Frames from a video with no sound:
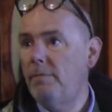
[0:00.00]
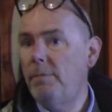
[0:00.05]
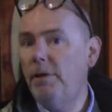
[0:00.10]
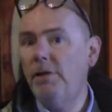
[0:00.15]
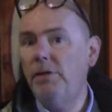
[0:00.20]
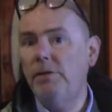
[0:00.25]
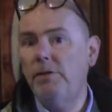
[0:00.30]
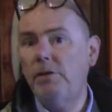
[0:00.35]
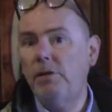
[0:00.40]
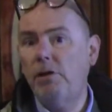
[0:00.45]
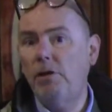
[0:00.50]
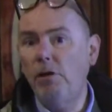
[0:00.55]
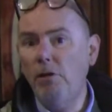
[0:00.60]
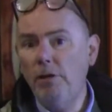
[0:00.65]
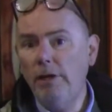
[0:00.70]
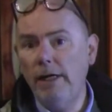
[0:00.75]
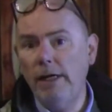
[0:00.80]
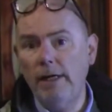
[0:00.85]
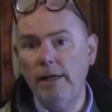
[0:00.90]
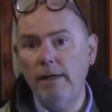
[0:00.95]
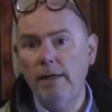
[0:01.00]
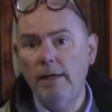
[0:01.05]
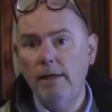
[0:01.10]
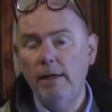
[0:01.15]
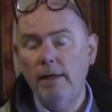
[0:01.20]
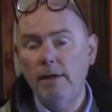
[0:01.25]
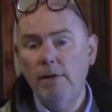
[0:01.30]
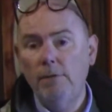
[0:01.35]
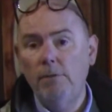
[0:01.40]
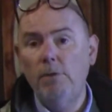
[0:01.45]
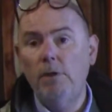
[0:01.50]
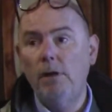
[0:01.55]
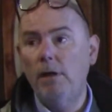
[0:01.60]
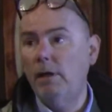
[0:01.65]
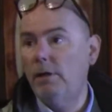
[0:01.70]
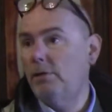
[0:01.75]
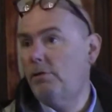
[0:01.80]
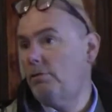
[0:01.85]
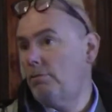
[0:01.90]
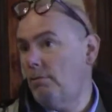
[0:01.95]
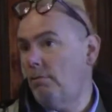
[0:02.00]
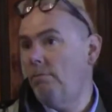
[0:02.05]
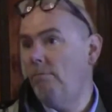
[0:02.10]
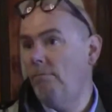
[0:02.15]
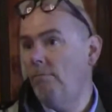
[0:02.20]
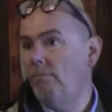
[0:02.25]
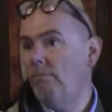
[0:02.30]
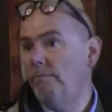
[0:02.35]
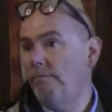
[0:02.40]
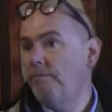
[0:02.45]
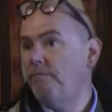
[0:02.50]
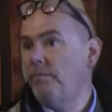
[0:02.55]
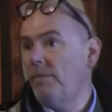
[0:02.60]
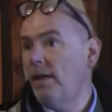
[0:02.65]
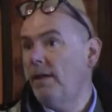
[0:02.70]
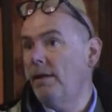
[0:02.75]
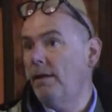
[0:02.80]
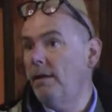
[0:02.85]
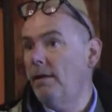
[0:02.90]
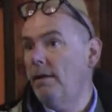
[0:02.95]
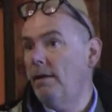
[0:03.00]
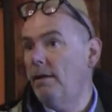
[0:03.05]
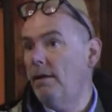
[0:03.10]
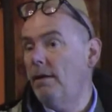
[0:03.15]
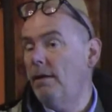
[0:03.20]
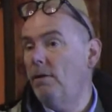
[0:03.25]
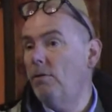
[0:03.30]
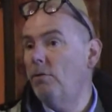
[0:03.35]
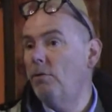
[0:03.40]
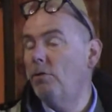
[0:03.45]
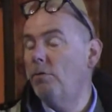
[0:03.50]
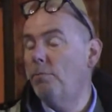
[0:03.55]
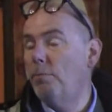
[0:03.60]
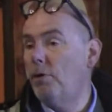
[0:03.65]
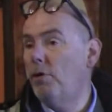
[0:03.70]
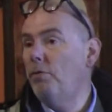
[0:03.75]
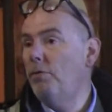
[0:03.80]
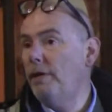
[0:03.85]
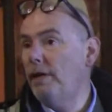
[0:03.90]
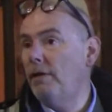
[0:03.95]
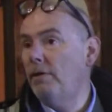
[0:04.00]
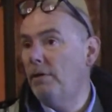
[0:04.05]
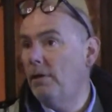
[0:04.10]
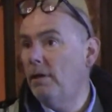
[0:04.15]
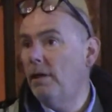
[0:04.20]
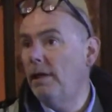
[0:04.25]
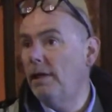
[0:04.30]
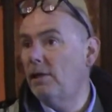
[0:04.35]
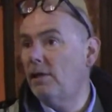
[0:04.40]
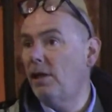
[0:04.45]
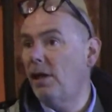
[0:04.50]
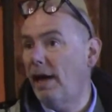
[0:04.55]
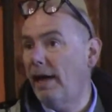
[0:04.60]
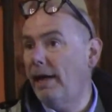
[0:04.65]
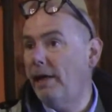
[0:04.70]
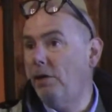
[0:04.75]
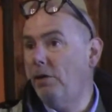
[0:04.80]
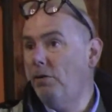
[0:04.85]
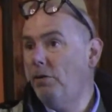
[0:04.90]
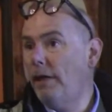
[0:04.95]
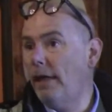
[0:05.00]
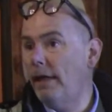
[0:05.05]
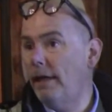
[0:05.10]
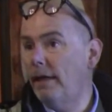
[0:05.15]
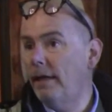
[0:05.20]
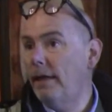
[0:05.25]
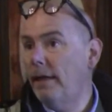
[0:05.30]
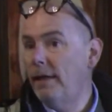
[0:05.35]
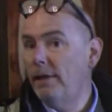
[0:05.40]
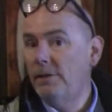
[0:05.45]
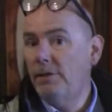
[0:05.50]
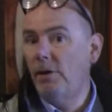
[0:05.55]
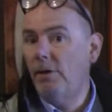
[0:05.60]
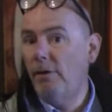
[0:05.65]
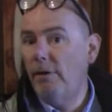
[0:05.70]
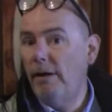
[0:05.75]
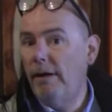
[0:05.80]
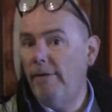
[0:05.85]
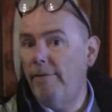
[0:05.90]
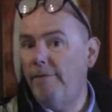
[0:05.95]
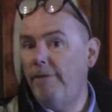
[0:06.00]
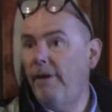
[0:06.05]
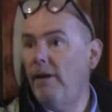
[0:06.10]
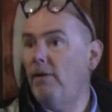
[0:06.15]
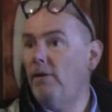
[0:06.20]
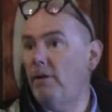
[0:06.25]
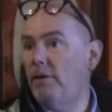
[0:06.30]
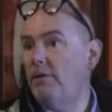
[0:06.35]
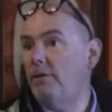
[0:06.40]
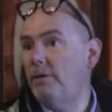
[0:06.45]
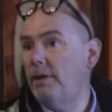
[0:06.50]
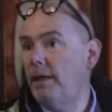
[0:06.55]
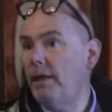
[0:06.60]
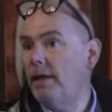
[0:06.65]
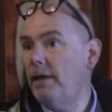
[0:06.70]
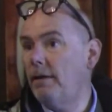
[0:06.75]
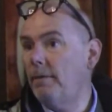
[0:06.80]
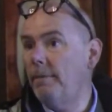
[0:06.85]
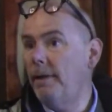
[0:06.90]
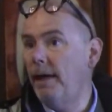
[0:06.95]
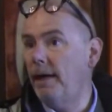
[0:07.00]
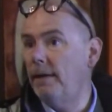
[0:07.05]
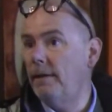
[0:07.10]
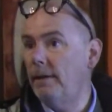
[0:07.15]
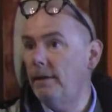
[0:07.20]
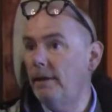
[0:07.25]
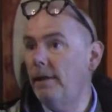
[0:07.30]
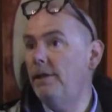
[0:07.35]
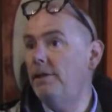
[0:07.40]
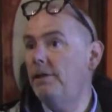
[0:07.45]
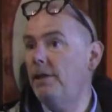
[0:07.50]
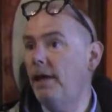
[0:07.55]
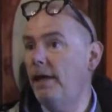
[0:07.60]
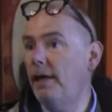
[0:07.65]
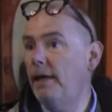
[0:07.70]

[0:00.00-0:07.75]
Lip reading: Because cooking was or brewing is like cooking, so it fell under their command. These